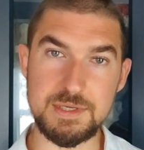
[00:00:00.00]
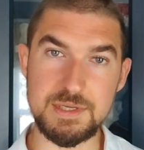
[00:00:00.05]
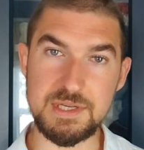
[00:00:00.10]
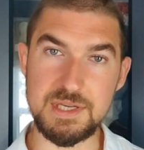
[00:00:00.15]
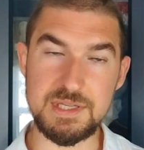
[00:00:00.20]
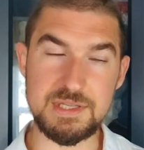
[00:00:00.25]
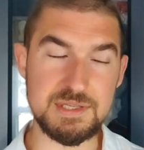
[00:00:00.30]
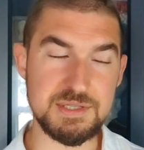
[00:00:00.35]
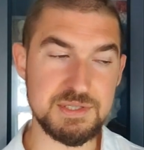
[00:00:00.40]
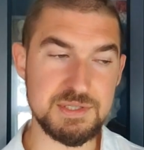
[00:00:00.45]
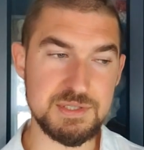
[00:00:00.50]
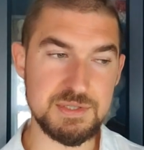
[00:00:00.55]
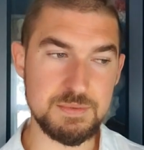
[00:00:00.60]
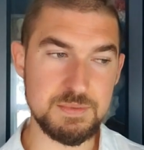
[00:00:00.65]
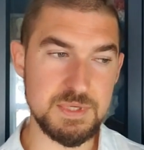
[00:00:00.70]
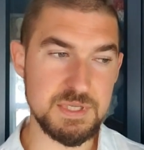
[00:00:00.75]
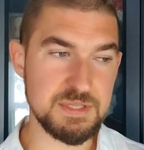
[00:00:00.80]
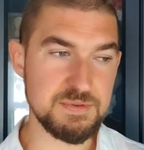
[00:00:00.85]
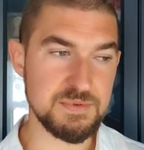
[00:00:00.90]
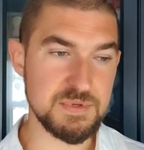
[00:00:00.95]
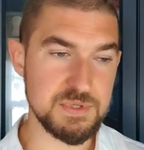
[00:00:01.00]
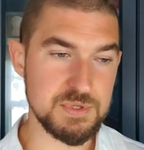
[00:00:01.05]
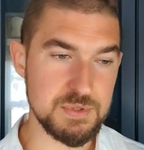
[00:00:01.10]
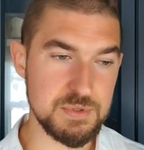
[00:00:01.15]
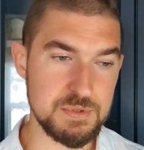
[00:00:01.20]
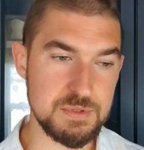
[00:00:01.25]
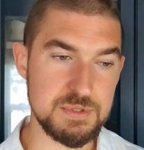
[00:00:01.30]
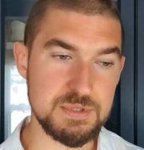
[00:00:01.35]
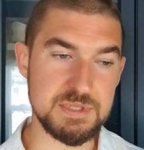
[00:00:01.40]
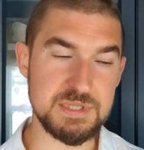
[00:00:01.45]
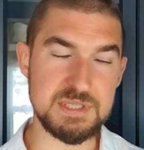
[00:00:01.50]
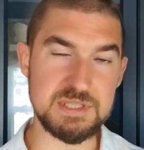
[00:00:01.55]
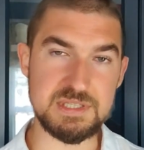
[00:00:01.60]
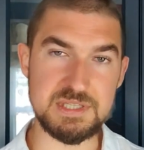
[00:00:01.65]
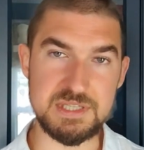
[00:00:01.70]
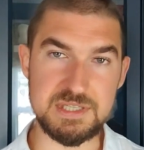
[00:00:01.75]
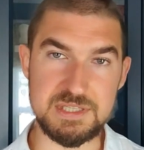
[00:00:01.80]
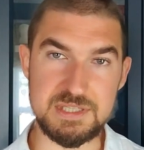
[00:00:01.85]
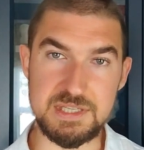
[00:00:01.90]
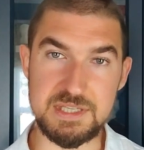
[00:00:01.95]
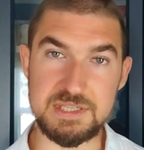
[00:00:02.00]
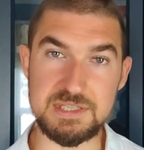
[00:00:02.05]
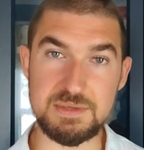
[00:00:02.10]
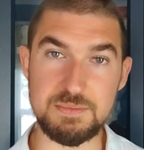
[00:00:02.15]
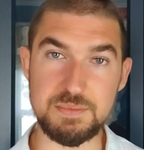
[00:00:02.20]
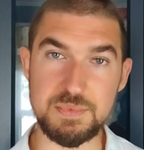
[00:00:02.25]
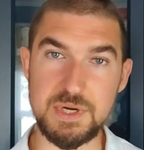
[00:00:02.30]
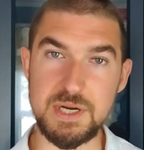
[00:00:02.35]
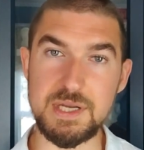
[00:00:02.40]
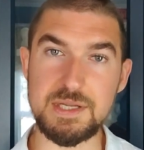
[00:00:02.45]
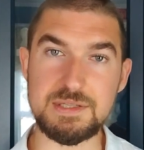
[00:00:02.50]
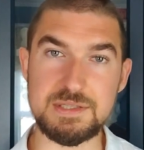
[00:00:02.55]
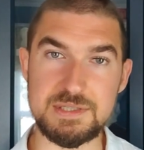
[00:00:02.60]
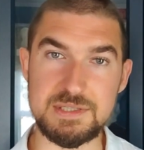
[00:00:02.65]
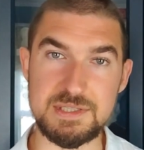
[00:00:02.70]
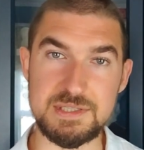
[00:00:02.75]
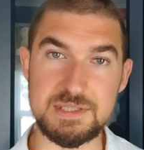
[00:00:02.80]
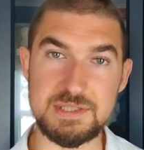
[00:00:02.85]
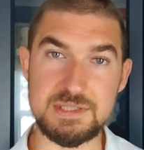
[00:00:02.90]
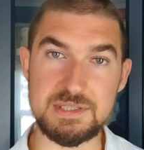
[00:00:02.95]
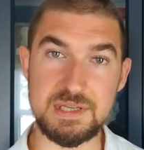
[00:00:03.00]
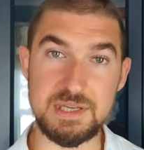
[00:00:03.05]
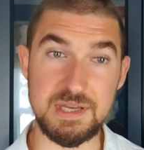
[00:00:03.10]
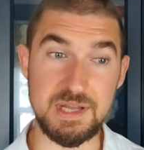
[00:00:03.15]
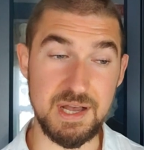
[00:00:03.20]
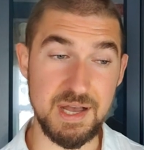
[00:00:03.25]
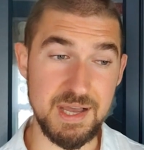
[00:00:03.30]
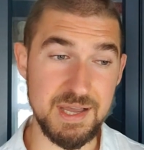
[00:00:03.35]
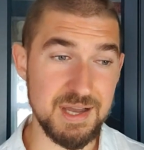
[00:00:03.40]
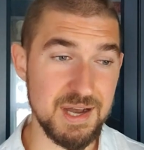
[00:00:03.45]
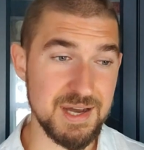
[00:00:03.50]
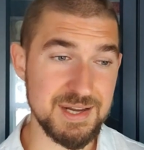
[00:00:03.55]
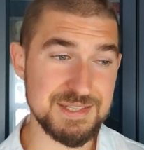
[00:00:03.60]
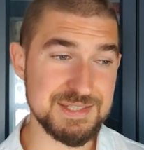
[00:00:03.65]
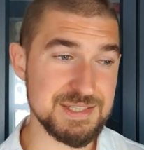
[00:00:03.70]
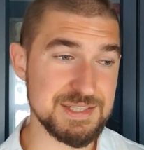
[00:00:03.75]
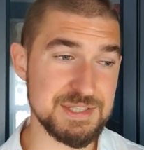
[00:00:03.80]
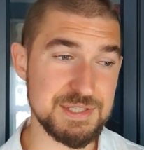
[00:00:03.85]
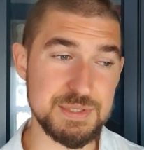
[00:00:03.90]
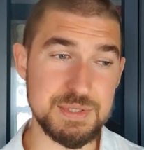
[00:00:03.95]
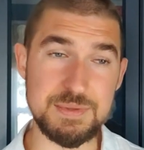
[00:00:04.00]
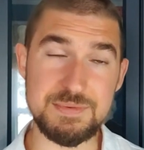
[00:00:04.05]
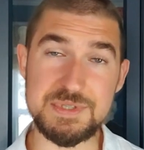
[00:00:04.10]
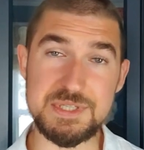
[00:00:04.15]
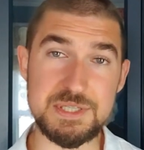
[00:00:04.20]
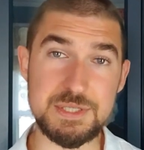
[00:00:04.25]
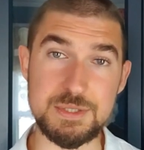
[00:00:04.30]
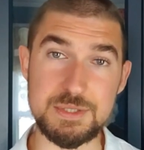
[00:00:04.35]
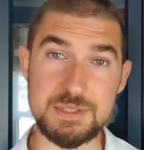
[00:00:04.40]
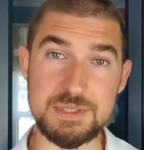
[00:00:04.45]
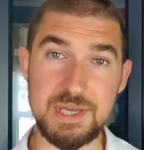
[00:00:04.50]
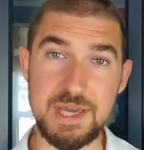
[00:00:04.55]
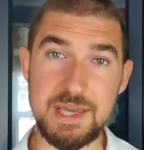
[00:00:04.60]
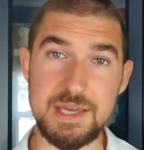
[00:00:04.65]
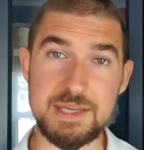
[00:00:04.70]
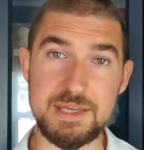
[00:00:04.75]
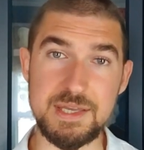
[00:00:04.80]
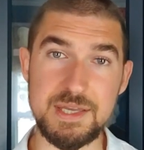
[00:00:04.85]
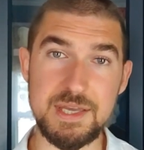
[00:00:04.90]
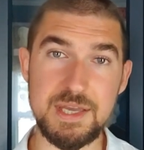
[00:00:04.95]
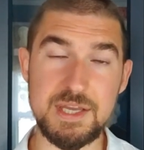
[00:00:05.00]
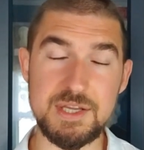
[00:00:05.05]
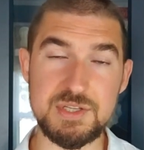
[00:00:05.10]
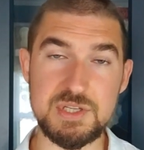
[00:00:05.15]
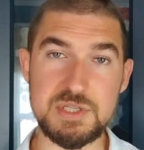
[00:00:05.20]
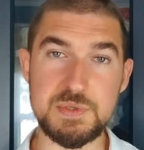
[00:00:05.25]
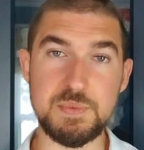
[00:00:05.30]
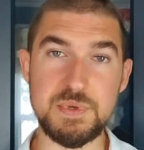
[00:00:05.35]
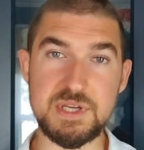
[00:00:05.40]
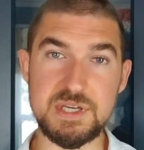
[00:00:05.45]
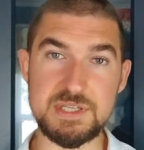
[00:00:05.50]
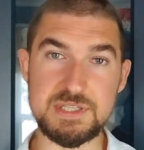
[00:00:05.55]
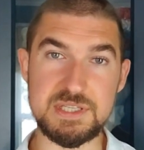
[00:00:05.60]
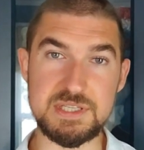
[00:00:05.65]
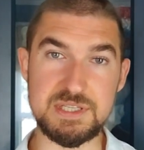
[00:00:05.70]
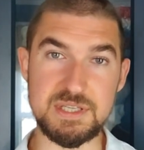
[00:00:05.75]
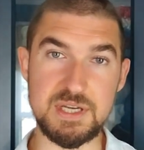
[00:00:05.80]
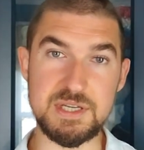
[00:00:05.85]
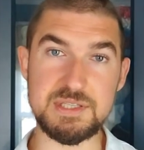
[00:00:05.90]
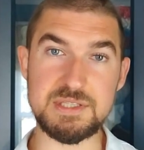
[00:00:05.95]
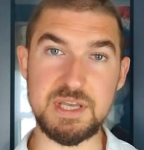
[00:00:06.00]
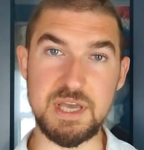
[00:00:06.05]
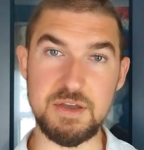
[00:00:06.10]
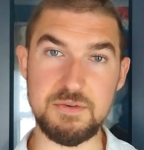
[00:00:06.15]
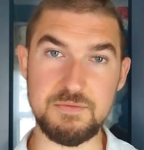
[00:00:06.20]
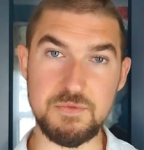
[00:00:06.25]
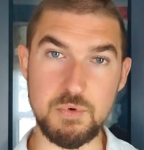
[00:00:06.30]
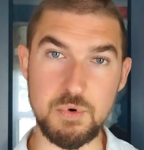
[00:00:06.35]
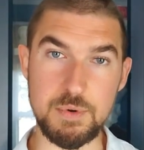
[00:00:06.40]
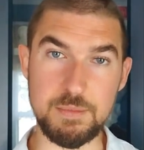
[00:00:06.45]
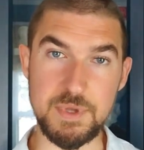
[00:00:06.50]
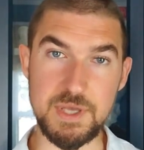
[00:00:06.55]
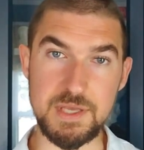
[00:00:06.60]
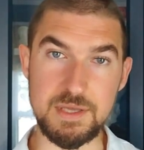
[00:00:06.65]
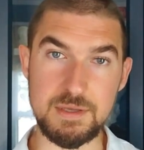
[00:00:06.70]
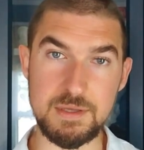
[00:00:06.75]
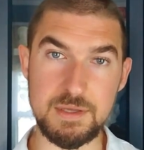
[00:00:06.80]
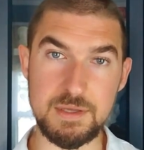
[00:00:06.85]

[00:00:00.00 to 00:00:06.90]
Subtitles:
Again, there's so many different tools and techniques and practices that I honestly do every single day just because it does that for me.